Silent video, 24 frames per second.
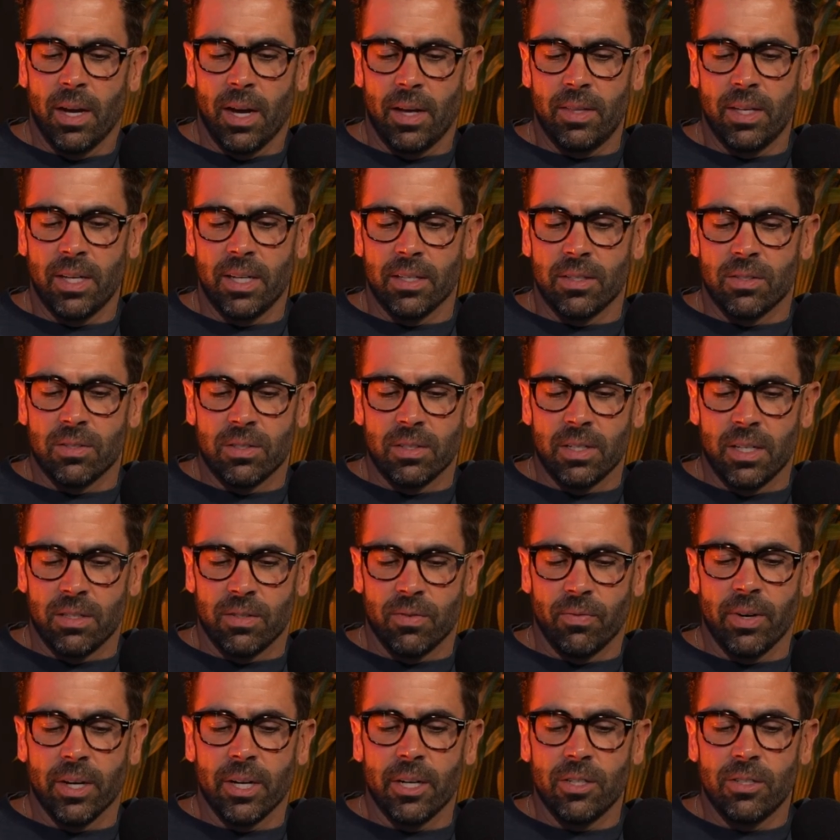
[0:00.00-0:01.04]
think it's
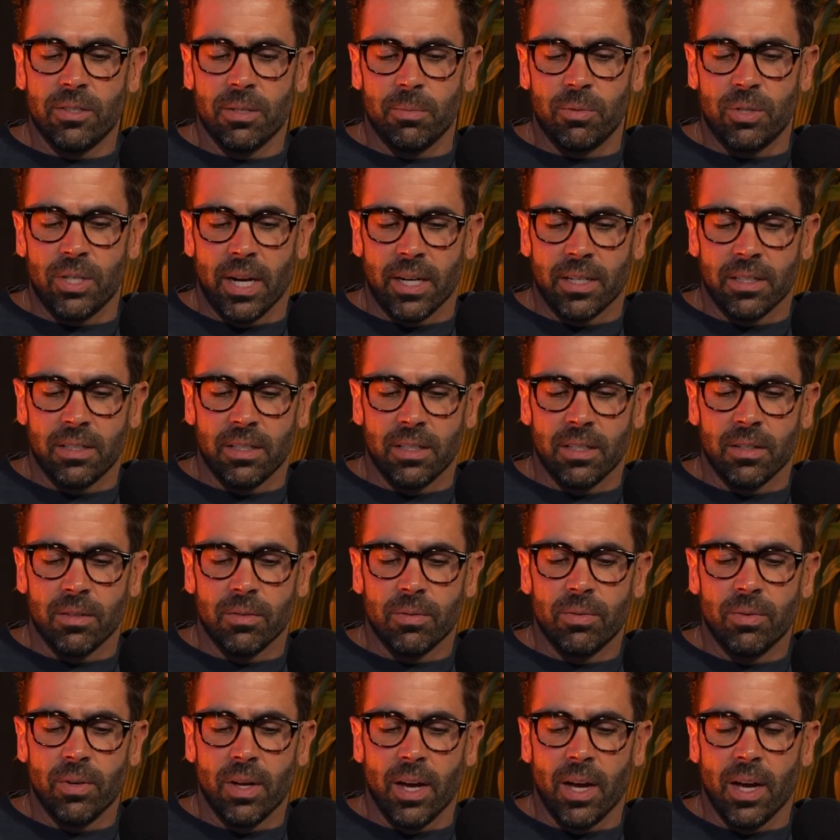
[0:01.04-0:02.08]
very subjective.